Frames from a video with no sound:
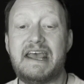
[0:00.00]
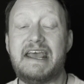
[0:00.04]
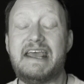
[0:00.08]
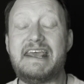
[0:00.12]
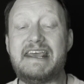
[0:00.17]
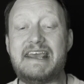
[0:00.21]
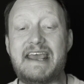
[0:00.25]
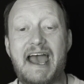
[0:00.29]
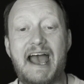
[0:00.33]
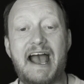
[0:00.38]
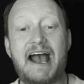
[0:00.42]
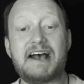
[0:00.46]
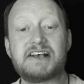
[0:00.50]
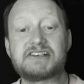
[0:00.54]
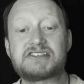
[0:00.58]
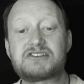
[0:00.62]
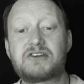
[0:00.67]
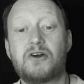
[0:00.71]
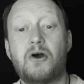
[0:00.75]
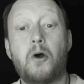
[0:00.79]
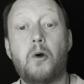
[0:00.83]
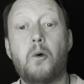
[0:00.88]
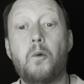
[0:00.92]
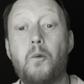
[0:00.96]
He
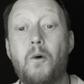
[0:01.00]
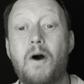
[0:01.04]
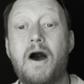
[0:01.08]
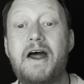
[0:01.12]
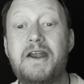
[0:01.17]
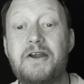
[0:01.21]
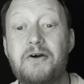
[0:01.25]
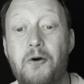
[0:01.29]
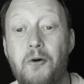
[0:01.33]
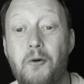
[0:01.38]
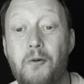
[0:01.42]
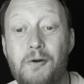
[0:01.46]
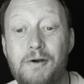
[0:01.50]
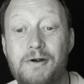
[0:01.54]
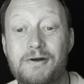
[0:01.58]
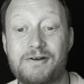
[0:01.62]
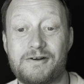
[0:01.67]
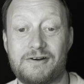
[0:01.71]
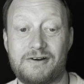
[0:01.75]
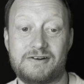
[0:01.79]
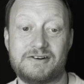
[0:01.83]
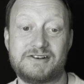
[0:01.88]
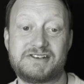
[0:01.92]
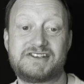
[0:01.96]
asked, What
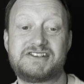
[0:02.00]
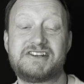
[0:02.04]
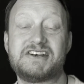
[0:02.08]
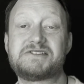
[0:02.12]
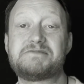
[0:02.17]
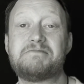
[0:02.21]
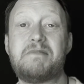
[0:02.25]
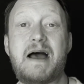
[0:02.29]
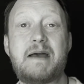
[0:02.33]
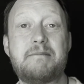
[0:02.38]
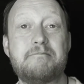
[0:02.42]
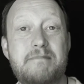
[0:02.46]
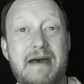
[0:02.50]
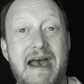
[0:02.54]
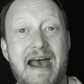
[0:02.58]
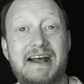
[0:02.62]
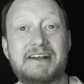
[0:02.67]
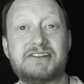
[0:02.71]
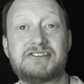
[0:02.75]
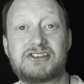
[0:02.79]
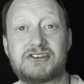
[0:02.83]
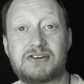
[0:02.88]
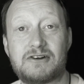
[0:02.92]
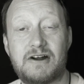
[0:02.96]
orders does my
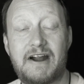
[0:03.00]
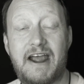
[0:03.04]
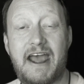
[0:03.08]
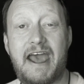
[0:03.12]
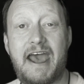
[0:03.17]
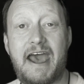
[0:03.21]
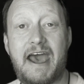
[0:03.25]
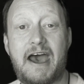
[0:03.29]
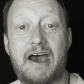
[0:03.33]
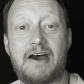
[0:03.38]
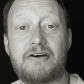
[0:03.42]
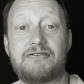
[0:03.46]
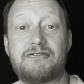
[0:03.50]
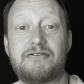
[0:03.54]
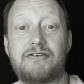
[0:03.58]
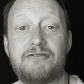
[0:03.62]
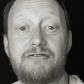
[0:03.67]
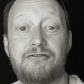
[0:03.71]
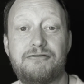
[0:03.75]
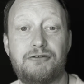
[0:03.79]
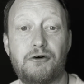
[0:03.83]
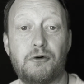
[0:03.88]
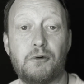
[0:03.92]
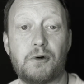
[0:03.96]
master have
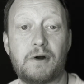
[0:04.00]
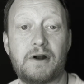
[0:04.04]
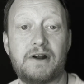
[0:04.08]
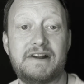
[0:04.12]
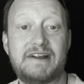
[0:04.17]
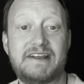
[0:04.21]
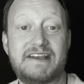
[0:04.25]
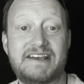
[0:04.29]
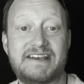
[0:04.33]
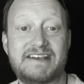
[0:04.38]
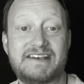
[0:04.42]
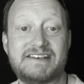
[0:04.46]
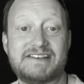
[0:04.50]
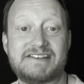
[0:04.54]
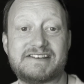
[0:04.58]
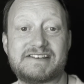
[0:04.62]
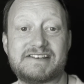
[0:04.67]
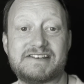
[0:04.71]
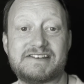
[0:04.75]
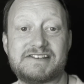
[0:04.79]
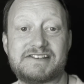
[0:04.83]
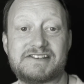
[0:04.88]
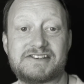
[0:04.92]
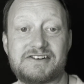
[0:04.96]
for
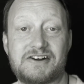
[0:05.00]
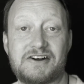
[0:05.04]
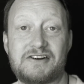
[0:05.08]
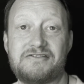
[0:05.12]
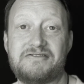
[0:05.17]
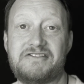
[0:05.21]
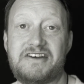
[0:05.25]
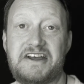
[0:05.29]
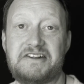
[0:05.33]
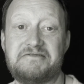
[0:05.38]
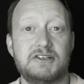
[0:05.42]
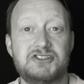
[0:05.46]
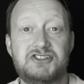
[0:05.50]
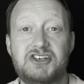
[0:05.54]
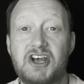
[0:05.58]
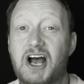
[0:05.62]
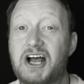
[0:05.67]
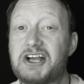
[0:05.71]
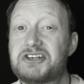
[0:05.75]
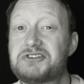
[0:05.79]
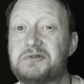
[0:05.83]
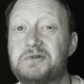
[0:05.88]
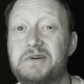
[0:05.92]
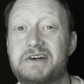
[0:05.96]
his servant?
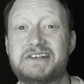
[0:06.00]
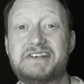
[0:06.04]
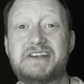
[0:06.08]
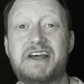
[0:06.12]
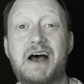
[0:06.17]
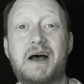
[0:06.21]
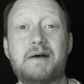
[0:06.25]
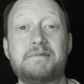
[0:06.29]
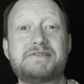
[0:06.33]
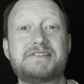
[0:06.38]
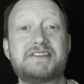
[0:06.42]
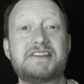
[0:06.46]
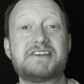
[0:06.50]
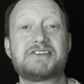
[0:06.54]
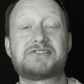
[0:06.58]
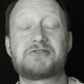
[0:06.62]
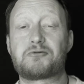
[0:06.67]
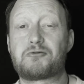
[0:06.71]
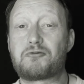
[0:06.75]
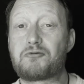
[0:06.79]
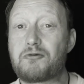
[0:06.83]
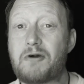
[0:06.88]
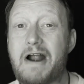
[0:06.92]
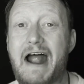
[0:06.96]
Joshua adopts this
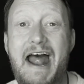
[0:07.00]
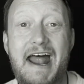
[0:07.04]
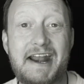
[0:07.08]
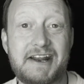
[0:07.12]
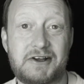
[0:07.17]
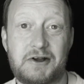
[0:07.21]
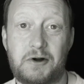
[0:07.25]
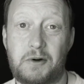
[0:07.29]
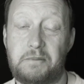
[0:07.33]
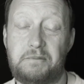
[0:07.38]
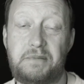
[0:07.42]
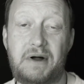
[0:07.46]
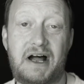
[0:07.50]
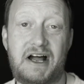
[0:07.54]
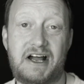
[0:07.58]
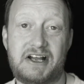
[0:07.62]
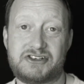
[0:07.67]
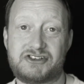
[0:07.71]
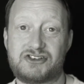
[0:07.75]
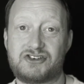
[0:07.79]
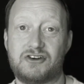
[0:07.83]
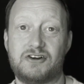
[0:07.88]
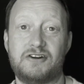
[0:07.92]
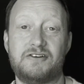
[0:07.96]
radical
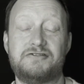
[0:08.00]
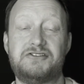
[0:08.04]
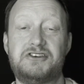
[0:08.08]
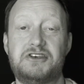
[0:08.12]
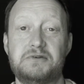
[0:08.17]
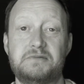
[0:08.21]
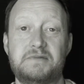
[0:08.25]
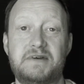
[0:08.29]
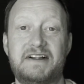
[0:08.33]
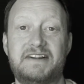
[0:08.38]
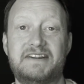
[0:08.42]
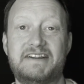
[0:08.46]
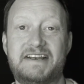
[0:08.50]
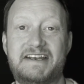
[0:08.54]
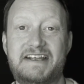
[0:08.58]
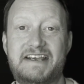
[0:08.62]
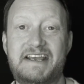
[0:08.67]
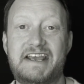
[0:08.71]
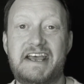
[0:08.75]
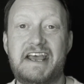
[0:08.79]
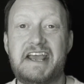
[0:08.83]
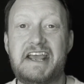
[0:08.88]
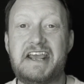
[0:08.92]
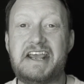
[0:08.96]
posture of
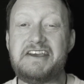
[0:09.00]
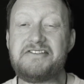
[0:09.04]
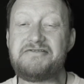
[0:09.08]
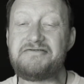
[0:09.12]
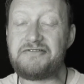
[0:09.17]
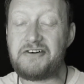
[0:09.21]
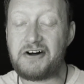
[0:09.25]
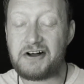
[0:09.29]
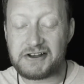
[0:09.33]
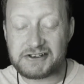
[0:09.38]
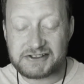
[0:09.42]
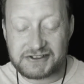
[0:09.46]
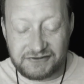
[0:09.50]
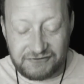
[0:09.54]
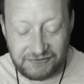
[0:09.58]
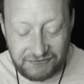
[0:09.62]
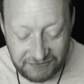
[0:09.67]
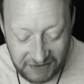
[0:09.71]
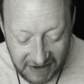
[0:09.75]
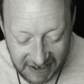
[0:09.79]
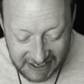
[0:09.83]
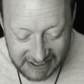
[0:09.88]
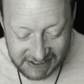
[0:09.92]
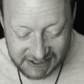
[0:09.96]
humility. He falls
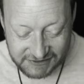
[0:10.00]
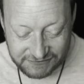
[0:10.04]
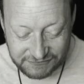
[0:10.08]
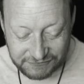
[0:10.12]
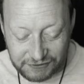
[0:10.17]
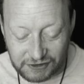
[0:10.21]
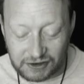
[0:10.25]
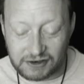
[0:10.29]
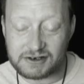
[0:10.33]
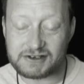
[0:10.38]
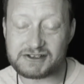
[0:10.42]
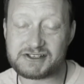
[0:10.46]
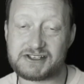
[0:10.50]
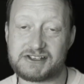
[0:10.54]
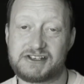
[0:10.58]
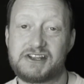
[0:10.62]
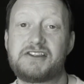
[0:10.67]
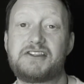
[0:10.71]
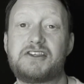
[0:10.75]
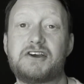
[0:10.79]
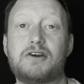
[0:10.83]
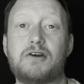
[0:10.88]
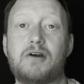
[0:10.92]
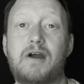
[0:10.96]
face first
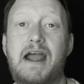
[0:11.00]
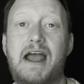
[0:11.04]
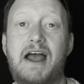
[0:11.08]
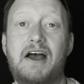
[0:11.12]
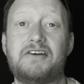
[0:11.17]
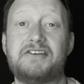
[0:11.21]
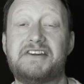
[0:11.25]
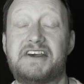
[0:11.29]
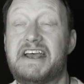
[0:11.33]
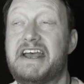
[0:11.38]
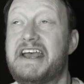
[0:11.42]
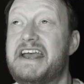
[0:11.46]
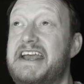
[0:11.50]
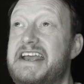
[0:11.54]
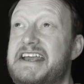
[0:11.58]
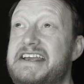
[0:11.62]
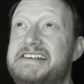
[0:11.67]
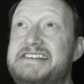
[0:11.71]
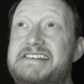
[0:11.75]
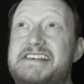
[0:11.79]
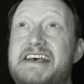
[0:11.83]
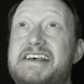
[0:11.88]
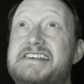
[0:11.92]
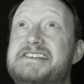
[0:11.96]
to the ground.
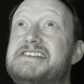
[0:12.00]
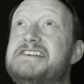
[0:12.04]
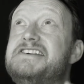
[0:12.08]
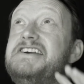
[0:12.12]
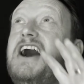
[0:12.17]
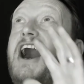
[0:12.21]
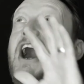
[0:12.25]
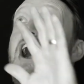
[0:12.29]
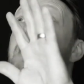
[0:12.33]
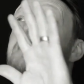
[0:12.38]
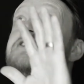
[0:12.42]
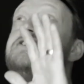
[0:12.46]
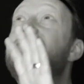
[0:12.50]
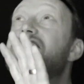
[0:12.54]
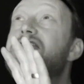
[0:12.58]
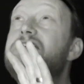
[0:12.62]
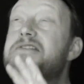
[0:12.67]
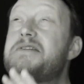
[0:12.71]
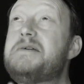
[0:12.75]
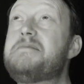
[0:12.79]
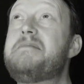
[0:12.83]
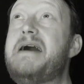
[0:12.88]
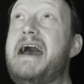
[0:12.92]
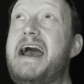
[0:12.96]
He says, God,
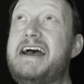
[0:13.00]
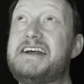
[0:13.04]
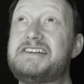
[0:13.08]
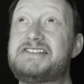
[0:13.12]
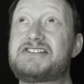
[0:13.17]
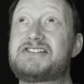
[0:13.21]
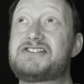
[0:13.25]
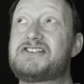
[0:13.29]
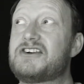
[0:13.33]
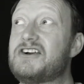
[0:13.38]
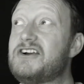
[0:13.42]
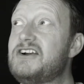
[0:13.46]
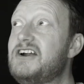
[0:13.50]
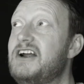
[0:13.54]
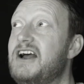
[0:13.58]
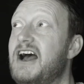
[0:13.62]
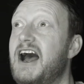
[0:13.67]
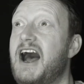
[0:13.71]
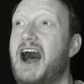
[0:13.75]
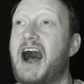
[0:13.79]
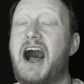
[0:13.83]
you're the master.